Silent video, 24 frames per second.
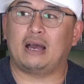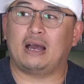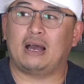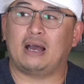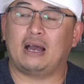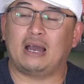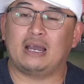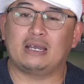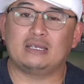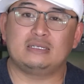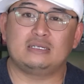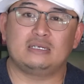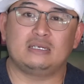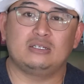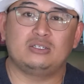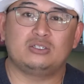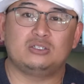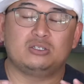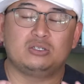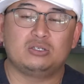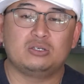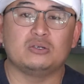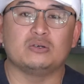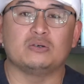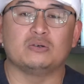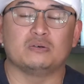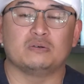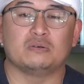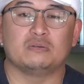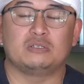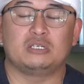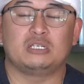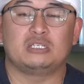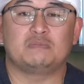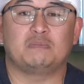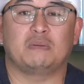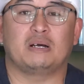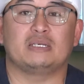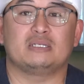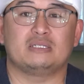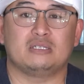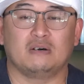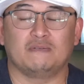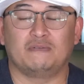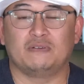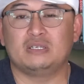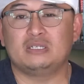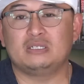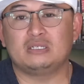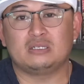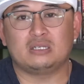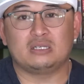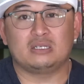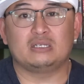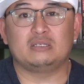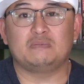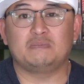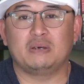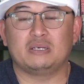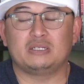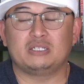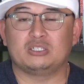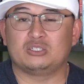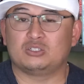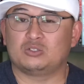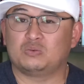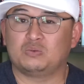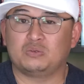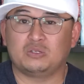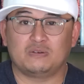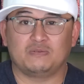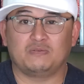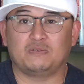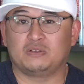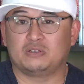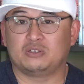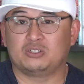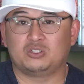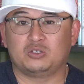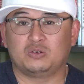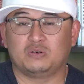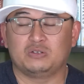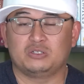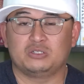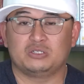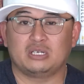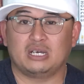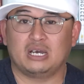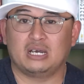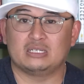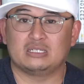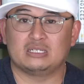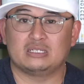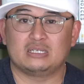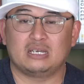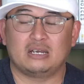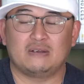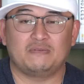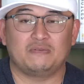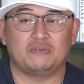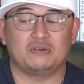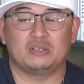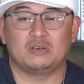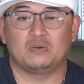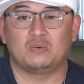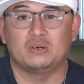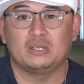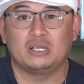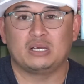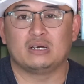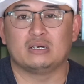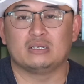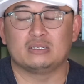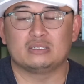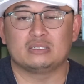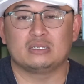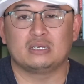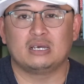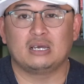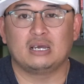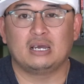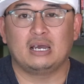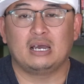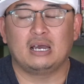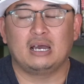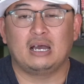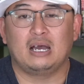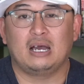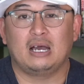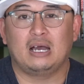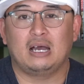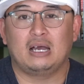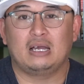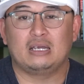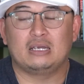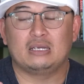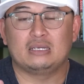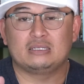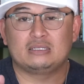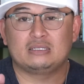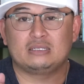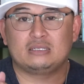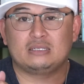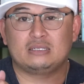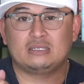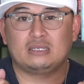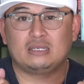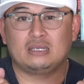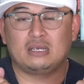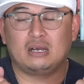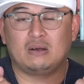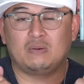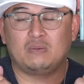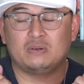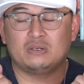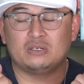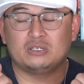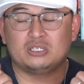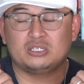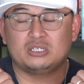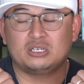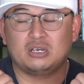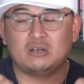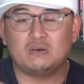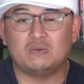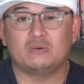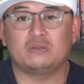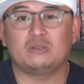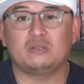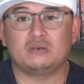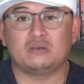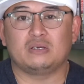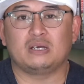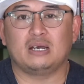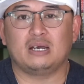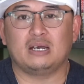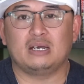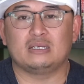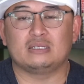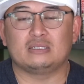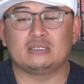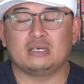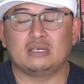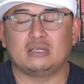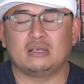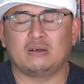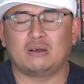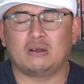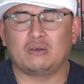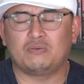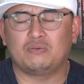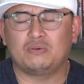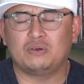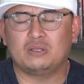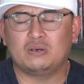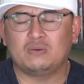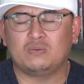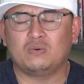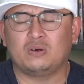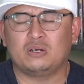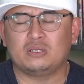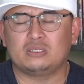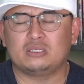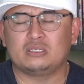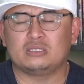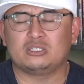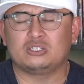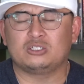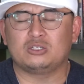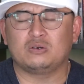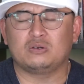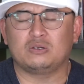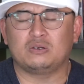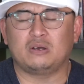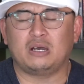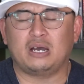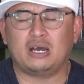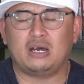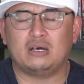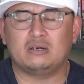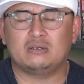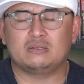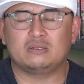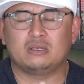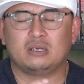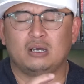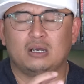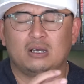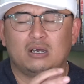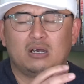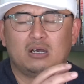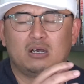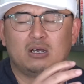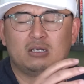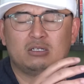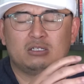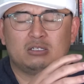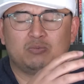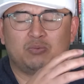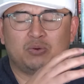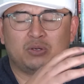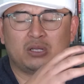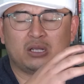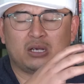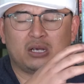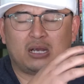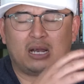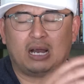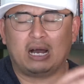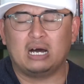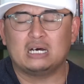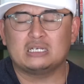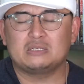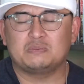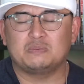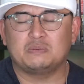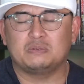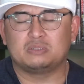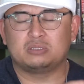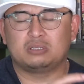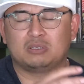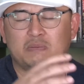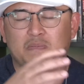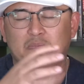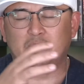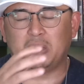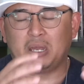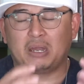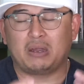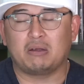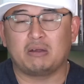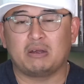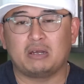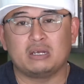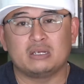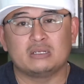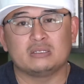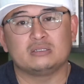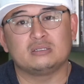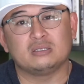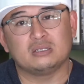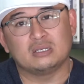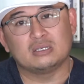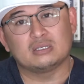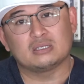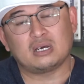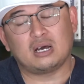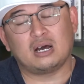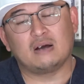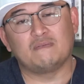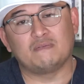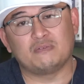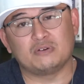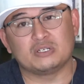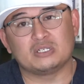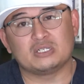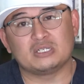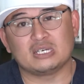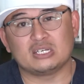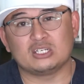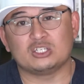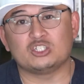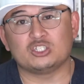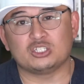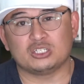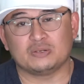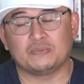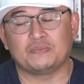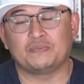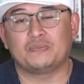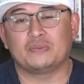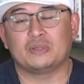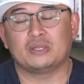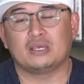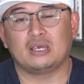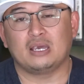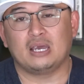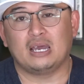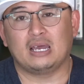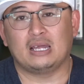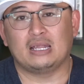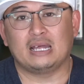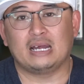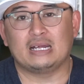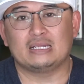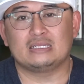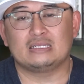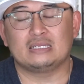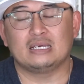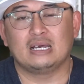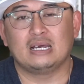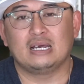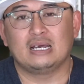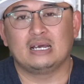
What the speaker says: I teach you and teach myself. And this message is really for the church, guys. It's not for anyone else. It's, I want to share with you guys, and I really want to show you how to bring the gospel to bear into this conversation. And that's